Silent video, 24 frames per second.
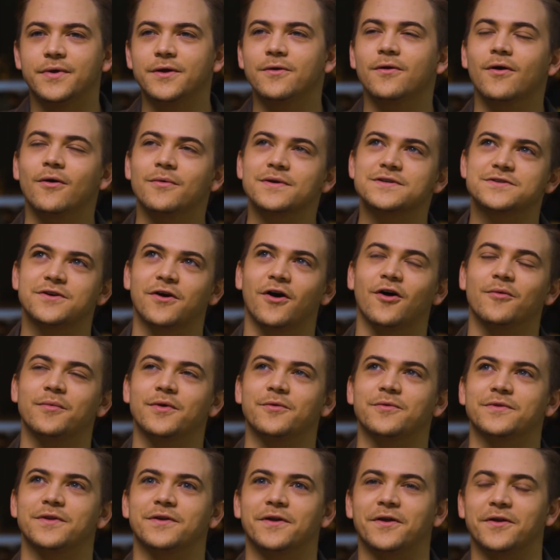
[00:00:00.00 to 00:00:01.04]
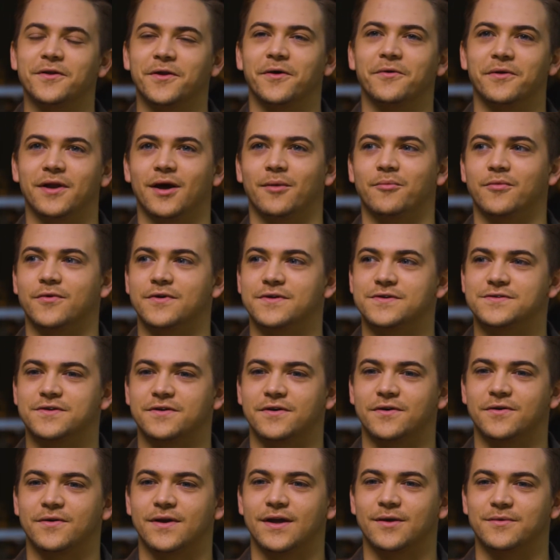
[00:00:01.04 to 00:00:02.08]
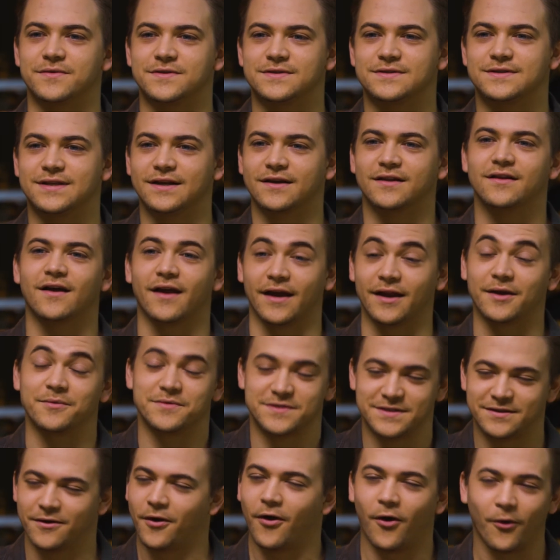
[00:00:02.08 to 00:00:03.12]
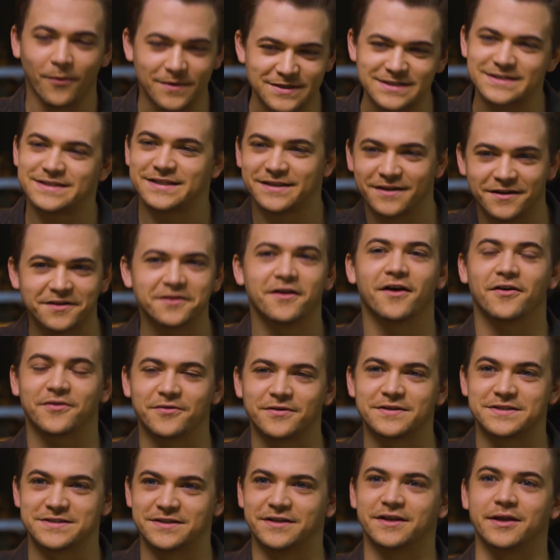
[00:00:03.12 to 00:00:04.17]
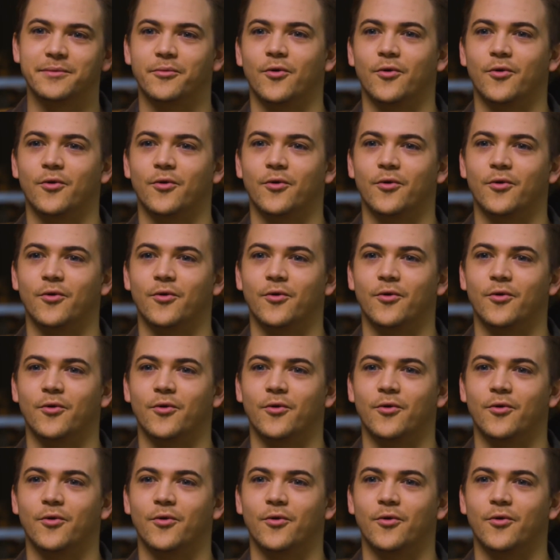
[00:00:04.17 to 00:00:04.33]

always called me with an unknown number. So it was 10 o'clock. And it was always at 10 o'clock on a Sunday